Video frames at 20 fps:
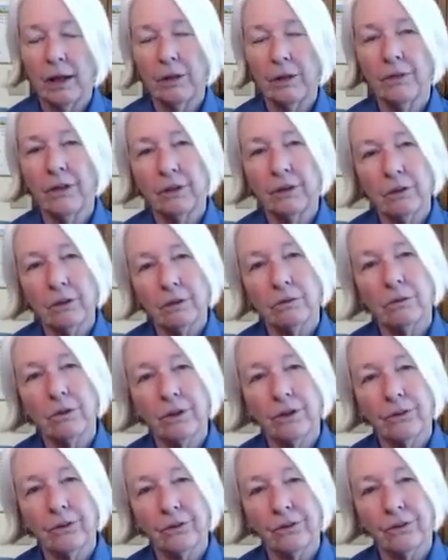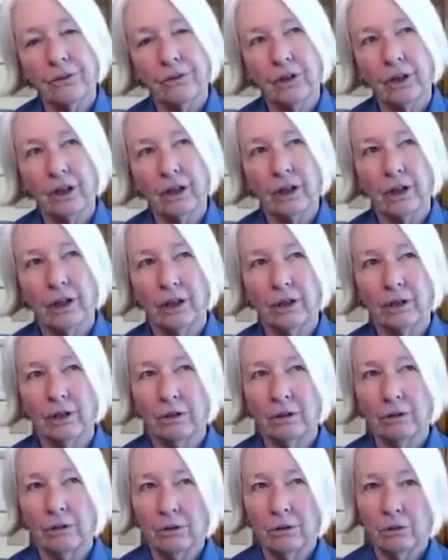and they don't
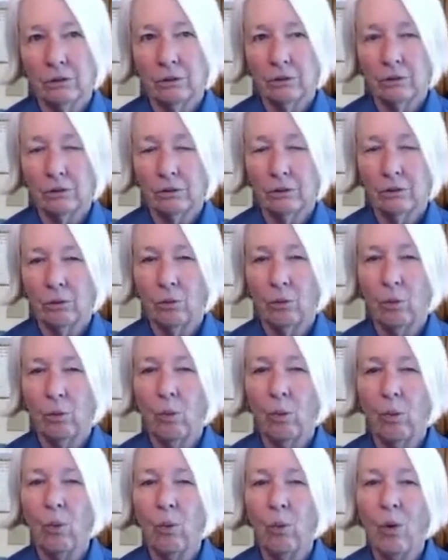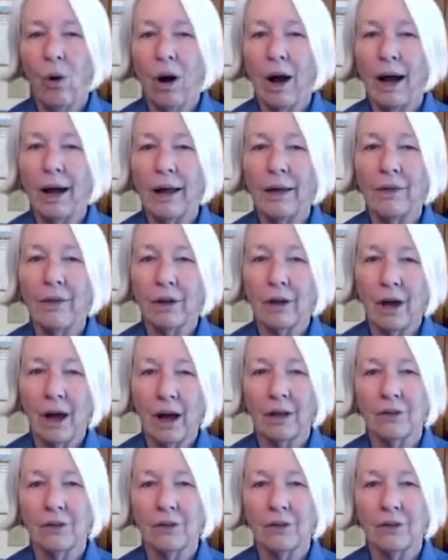understand why the